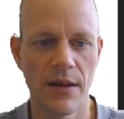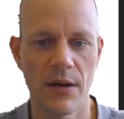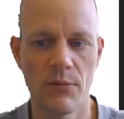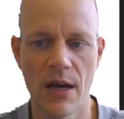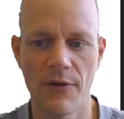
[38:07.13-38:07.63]
and
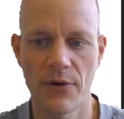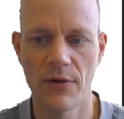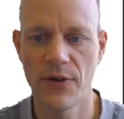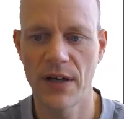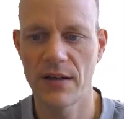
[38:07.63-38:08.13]
then we have
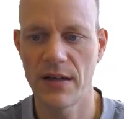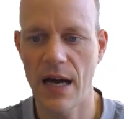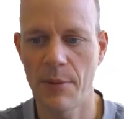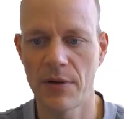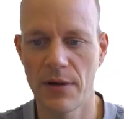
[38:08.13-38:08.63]
configured an
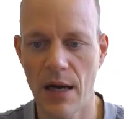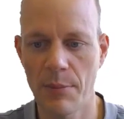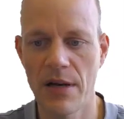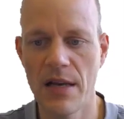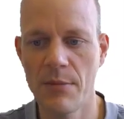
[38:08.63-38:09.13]

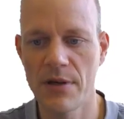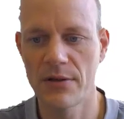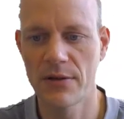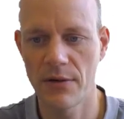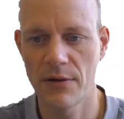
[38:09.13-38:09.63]
upper
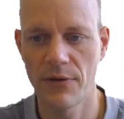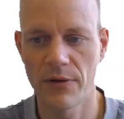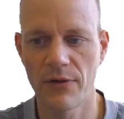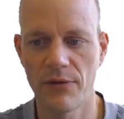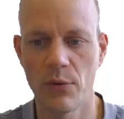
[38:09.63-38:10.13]
limit for
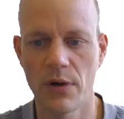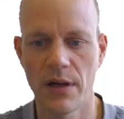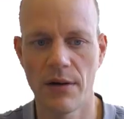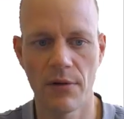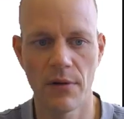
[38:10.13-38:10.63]
this fluid
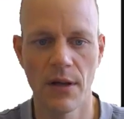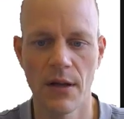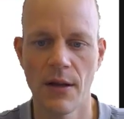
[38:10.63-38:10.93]
level.